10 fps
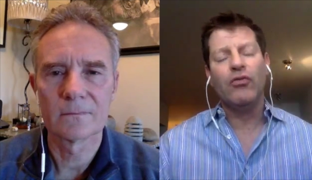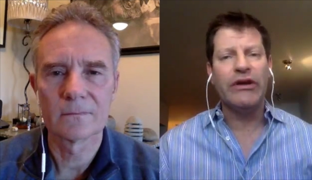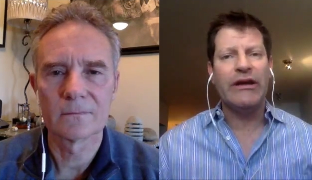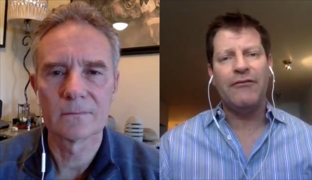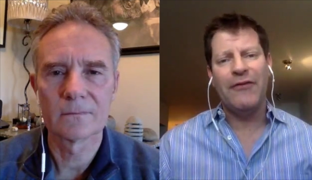
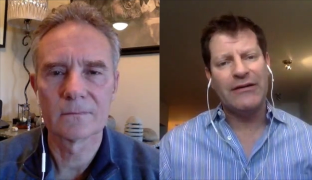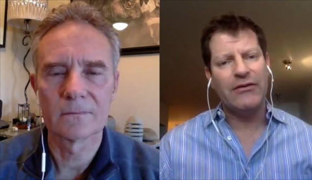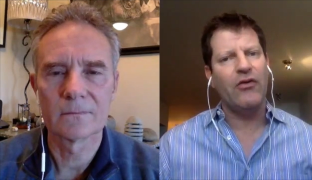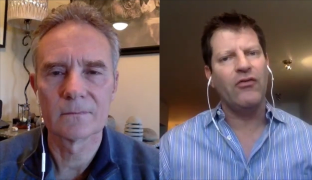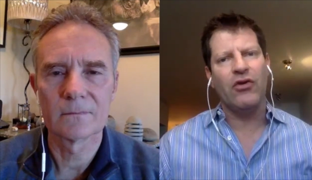Speaker 1: really an
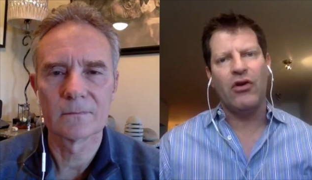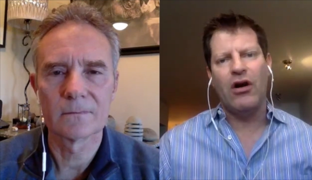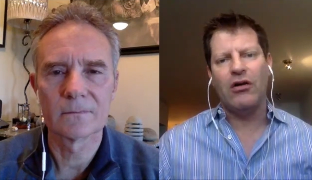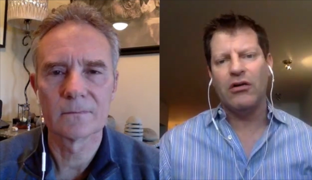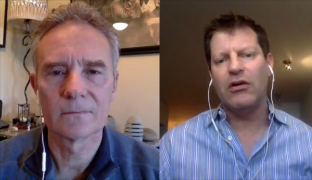effective
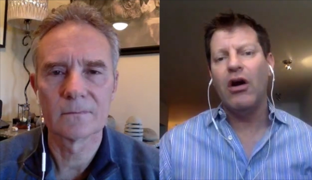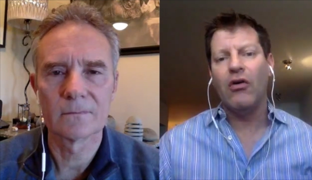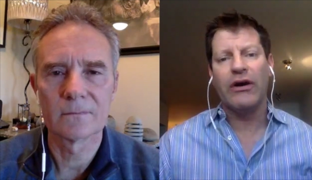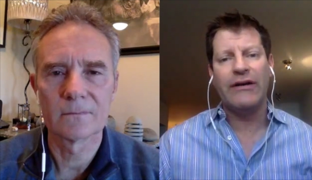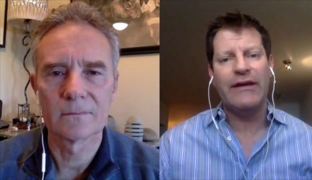overall
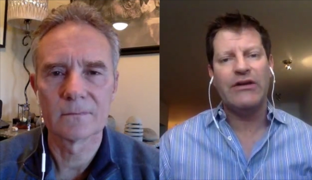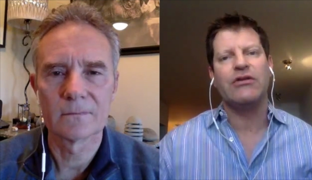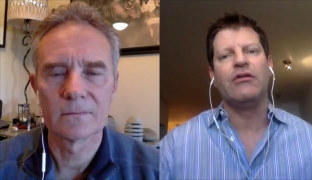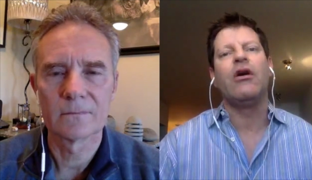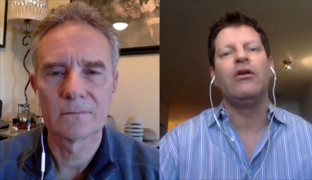
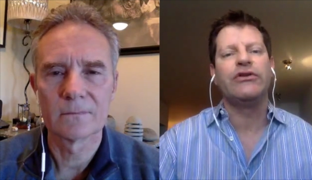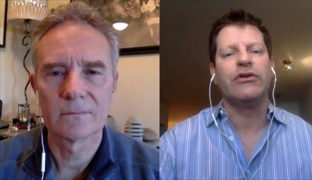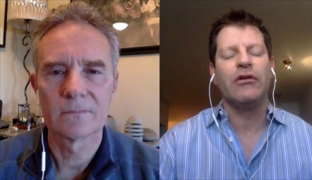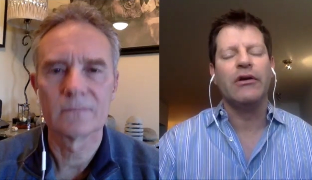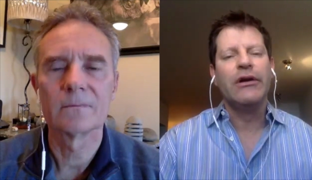organizational
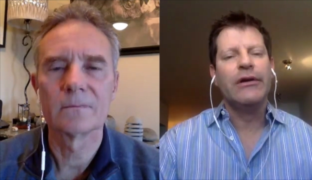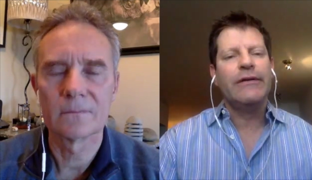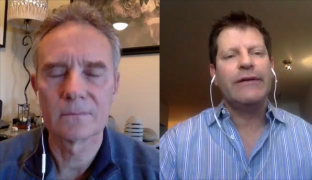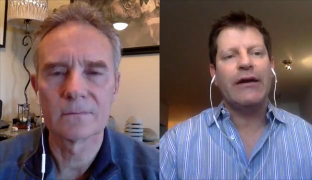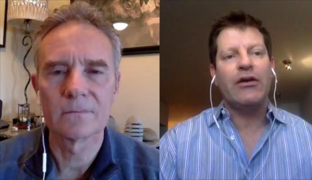culture
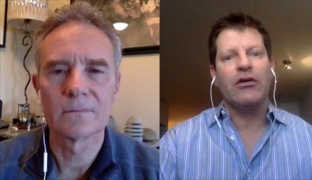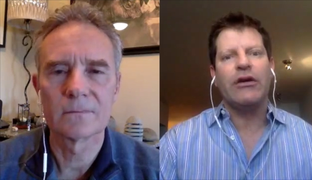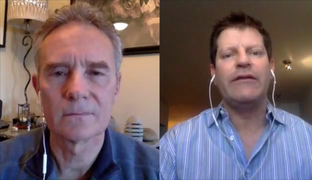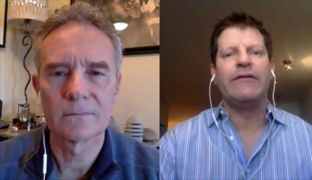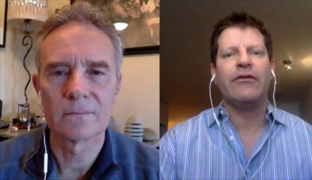that
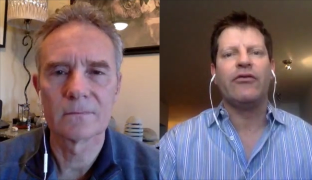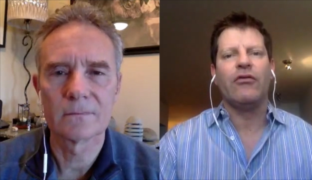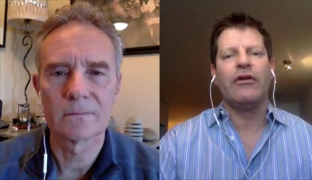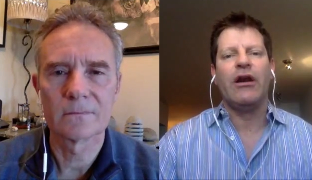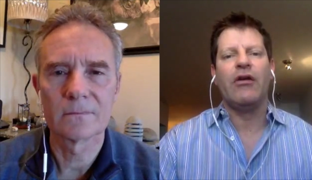creates
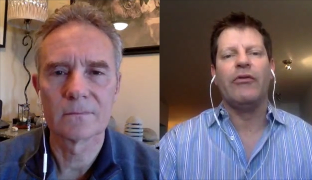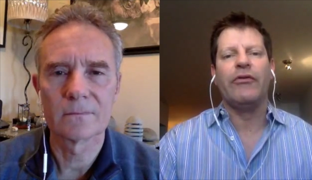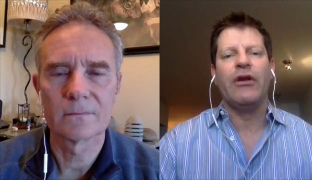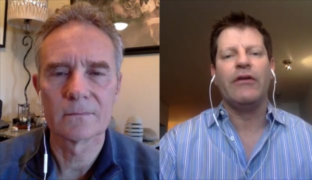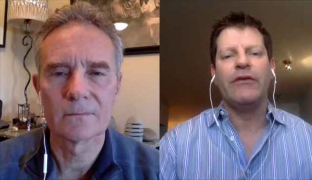extraordinary
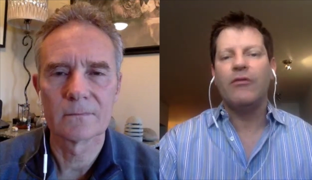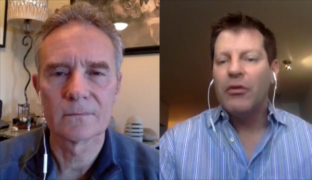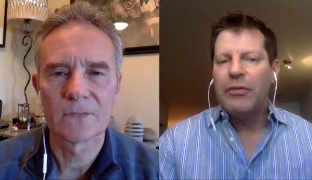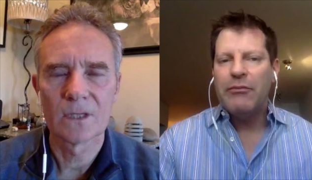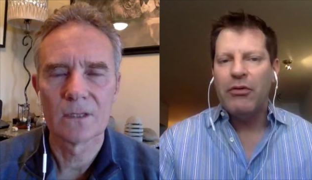results
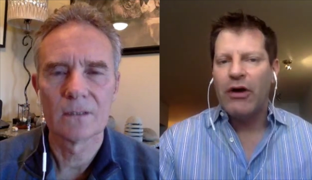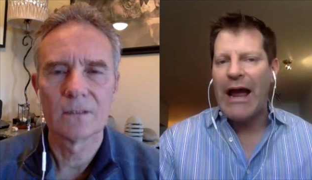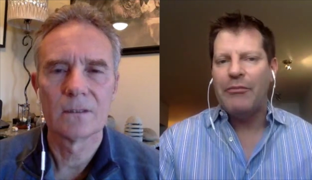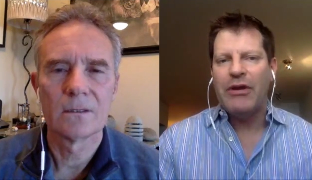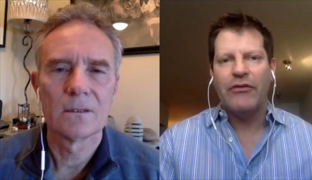and where people are
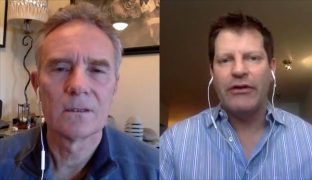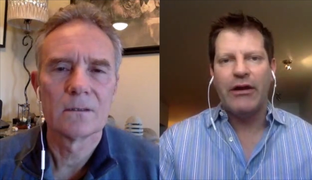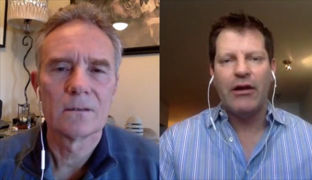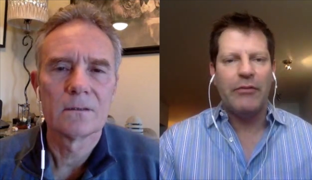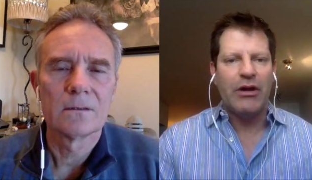happy every
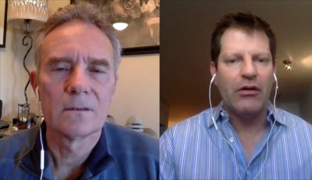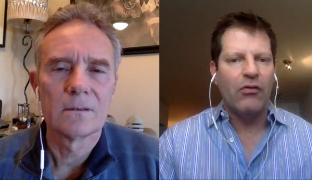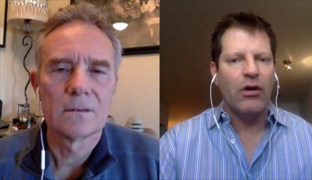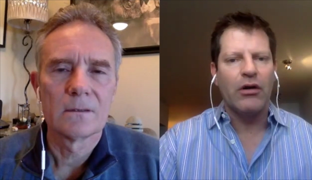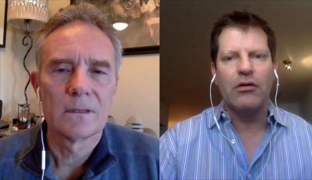day coming
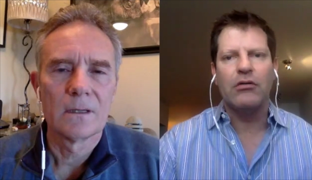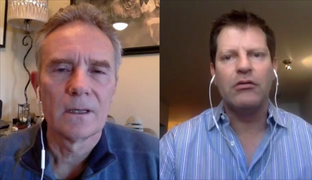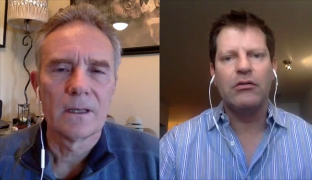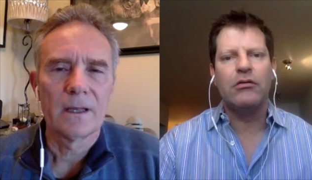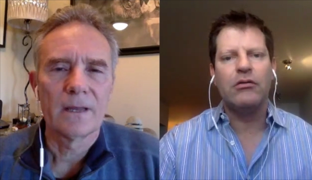into work?
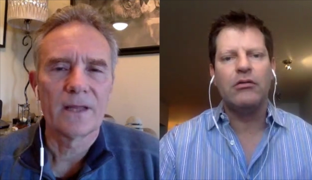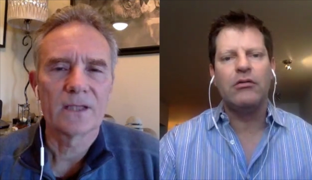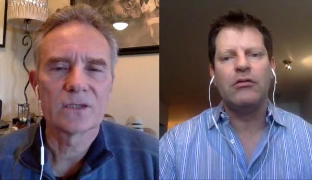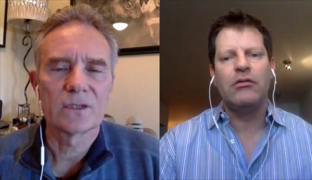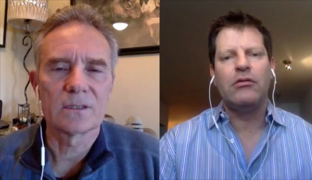
Speaker 2: Yeah,
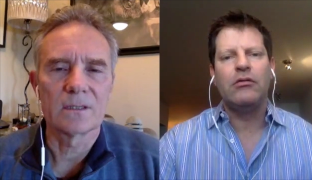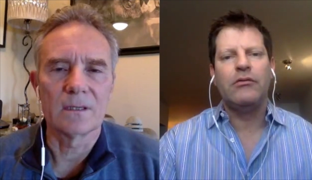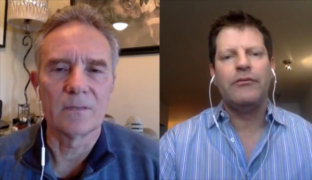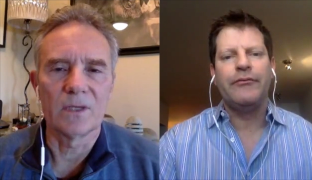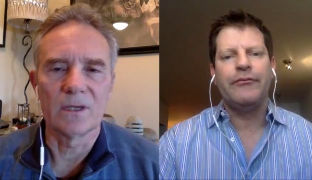that's what
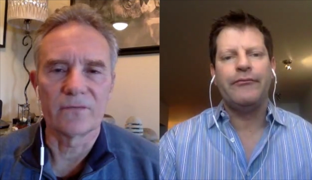uh, me and a